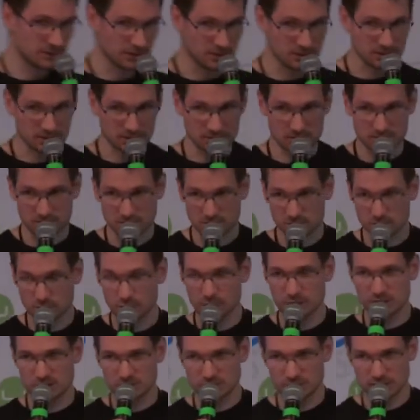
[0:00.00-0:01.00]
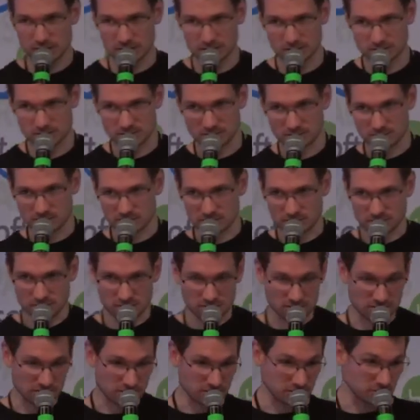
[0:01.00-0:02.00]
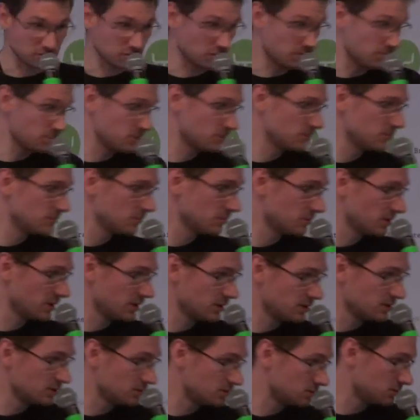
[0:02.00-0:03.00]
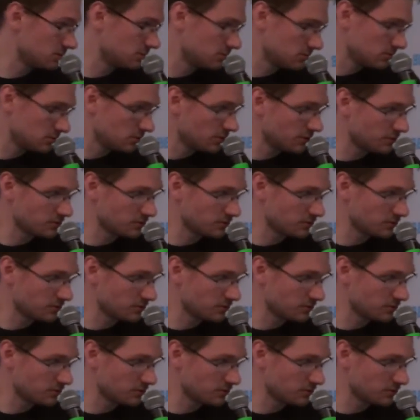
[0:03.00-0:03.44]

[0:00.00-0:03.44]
techniques to reschedule the job in the